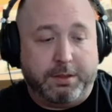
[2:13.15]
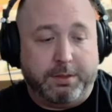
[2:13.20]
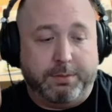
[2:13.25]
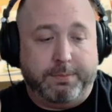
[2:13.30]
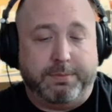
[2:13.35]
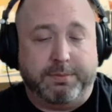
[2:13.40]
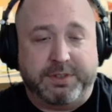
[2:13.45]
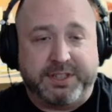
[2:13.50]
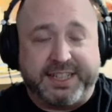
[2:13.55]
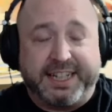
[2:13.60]

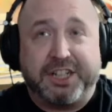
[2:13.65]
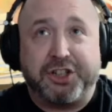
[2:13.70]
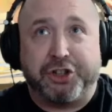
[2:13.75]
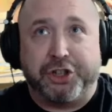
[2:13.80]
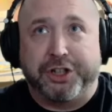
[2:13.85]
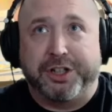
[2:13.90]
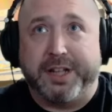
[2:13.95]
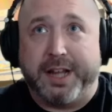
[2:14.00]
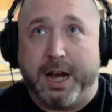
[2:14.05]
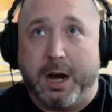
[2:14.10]
sectioned
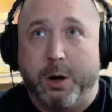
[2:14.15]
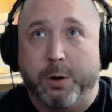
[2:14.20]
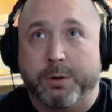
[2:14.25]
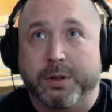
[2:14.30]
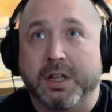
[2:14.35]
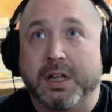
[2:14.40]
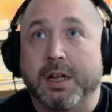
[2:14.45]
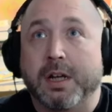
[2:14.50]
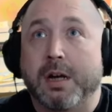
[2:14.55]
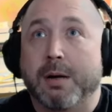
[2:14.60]
out
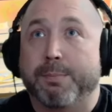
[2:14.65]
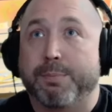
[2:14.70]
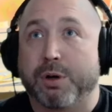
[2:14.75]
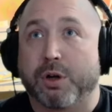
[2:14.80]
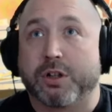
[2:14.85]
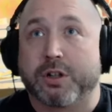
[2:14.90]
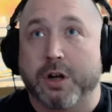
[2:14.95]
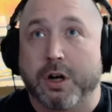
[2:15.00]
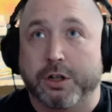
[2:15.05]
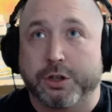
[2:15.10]
per
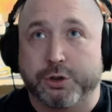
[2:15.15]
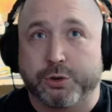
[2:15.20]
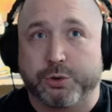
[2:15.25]
country.